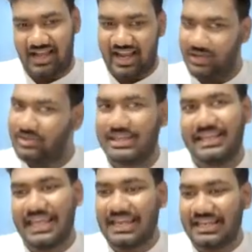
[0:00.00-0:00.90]
I don't
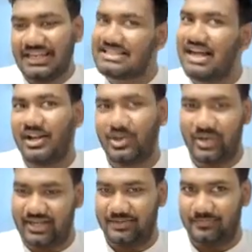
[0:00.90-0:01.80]
think 18 is hard to
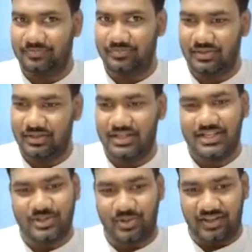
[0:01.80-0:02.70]
get.
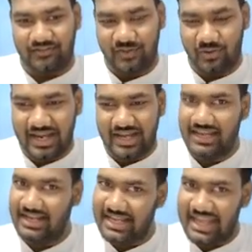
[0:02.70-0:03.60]
So if you can
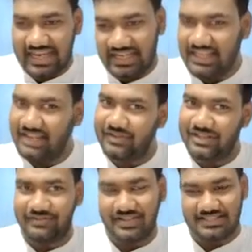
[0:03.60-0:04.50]
get 18 for
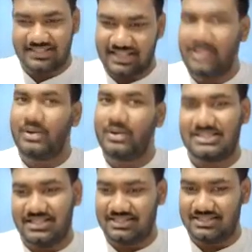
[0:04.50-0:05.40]
the first 3
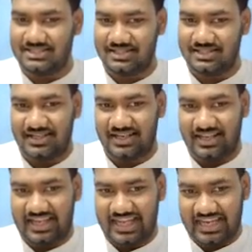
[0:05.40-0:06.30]
questions,
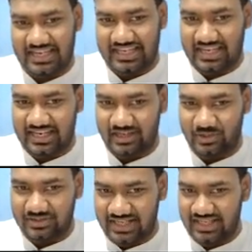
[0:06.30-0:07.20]
18
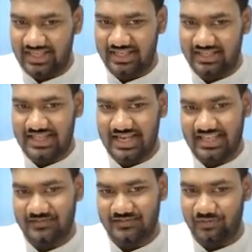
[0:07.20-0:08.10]
into 3, that
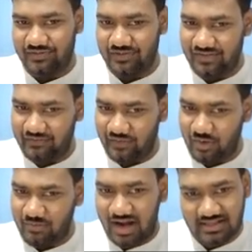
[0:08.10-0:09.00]
gives you
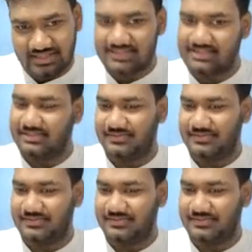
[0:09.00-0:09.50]
54 marks.